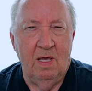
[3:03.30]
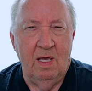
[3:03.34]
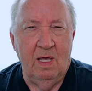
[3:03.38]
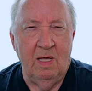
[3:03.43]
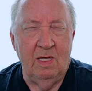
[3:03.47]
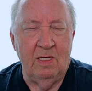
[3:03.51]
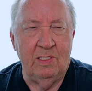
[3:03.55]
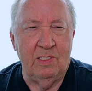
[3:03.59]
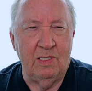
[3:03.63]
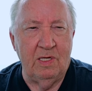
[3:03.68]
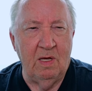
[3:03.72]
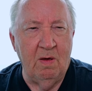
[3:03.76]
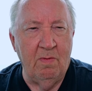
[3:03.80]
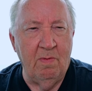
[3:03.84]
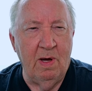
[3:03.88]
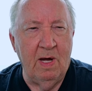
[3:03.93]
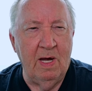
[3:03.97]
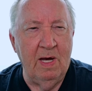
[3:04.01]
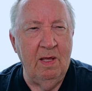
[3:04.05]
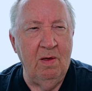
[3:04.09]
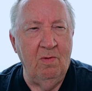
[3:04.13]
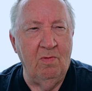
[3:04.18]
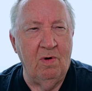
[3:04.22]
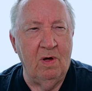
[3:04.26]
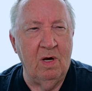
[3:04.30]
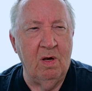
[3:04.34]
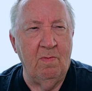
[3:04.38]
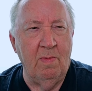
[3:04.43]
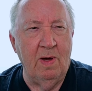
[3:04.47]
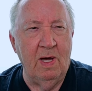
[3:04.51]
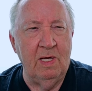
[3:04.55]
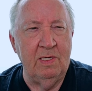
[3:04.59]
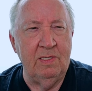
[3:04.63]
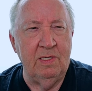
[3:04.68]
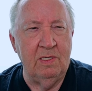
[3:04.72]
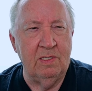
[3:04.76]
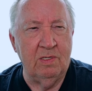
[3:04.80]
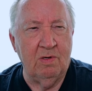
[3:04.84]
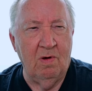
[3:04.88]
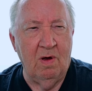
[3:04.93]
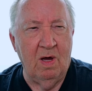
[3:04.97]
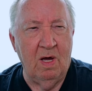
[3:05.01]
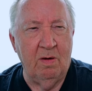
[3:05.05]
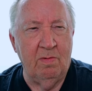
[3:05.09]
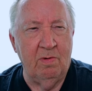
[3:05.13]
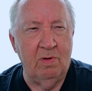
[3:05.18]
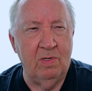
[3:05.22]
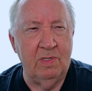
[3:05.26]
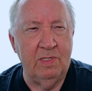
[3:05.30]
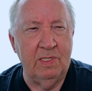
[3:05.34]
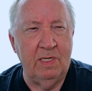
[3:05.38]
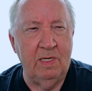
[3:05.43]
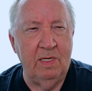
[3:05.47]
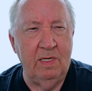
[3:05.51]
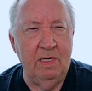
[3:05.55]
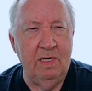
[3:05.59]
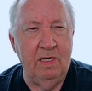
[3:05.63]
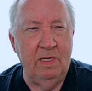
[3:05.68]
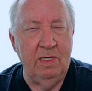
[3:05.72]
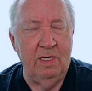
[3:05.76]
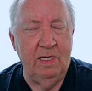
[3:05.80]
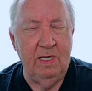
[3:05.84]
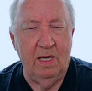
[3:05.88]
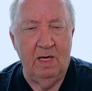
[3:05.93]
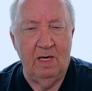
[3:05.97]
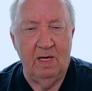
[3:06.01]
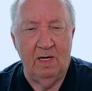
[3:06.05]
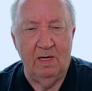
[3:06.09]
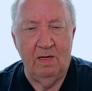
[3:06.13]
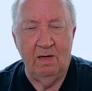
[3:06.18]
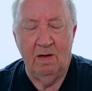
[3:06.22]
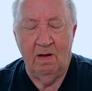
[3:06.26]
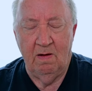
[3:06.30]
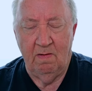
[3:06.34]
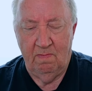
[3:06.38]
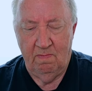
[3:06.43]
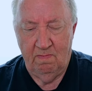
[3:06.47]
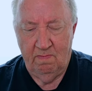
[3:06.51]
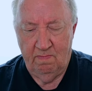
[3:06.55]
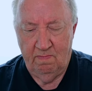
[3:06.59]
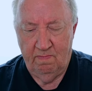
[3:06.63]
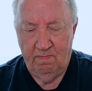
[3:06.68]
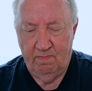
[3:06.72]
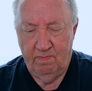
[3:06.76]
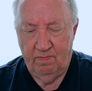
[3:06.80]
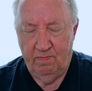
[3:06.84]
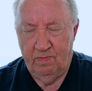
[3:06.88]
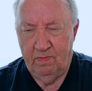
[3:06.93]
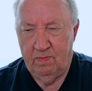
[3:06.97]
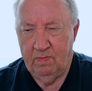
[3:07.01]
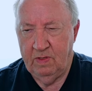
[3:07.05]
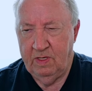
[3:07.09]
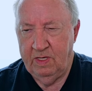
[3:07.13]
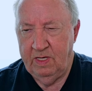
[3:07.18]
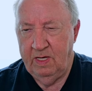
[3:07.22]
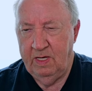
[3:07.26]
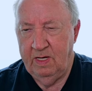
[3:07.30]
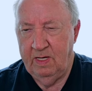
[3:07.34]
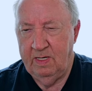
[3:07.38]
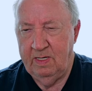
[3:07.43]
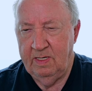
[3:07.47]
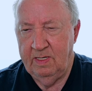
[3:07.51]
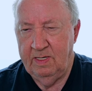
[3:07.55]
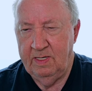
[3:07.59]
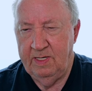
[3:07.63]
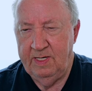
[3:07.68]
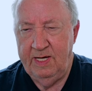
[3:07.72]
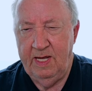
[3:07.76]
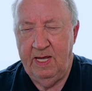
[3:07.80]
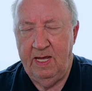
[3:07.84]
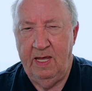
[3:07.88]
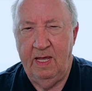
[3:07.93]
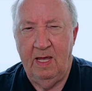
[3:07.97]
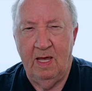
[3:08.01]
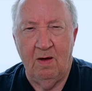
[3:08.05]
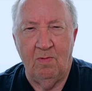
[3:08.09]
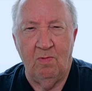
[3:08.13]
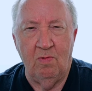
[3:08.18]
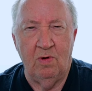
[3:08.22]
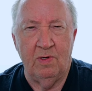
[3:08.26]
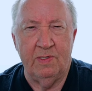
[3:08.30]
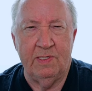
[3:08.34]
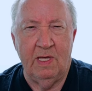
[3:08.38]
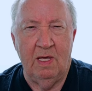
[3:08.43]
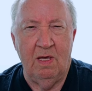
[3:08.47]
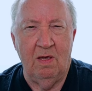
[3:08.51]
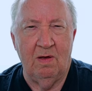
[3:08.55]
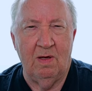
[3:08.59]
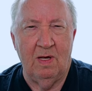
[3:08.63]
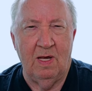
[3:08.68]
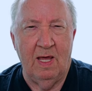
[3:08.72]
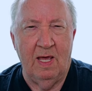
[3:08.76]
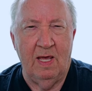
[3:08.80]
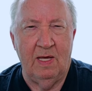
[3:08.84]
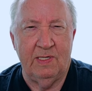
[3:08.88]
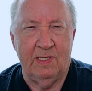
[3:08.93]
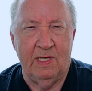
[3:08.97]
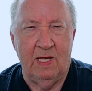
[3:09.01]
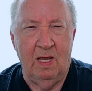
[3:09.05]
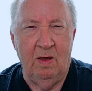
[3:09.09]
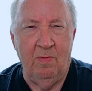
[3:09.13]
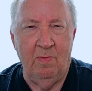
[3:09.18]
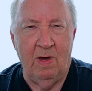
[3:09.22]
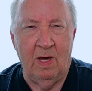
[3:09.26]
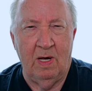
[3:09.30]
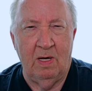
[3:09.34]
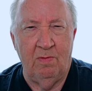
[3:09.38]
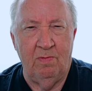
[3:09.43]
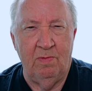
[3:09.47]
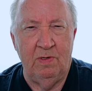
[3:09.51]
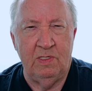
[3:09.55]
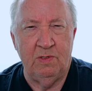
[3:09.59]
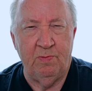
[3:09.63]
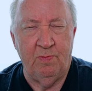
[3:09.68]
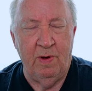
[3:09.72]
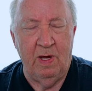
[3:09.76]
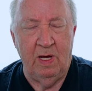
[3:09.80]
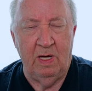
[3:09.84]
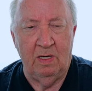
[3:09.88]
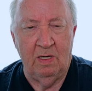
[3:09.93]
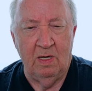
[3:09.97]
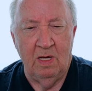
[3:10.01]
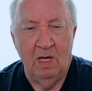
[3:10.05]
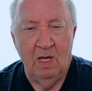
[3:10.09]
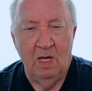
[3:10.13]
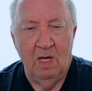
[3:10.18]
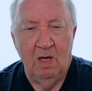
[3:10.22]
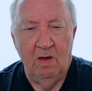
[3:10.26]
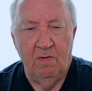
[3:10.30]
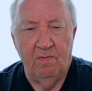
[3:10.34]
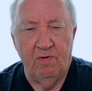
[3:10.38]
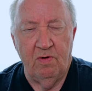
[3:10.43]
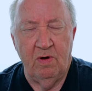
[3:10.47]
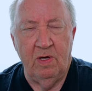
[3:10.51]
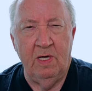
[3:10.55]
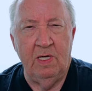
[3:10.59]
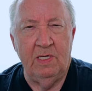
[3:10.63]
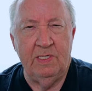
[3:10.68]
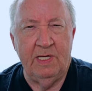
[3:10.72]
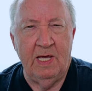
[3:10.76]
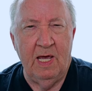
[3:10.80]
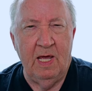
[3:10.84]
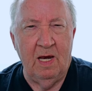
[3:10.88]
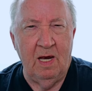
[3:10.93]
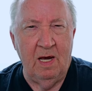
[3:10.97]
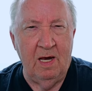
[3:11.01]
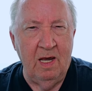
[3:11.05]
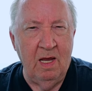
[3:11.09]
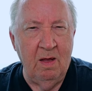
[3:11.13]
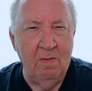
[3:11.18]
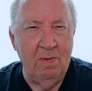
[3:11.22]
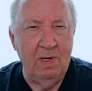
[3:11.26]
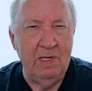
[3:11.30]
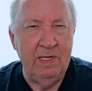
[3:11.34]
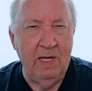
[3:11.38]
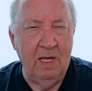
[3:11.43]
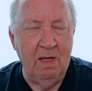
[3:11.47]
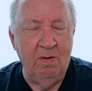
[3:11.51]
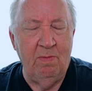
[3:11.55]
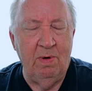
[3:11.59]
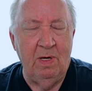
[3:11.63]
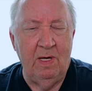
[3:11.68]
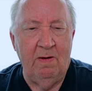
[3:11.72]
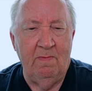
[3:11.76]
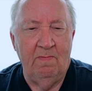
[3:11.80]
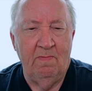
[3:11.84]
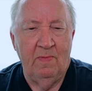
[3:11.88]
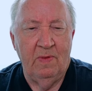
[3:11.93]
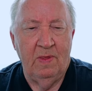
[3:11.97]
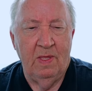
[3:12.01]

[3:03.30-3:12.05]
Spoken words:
and somebody, one of my subscribers, Ken D, I won't say his last name out of respect for his anonymity, but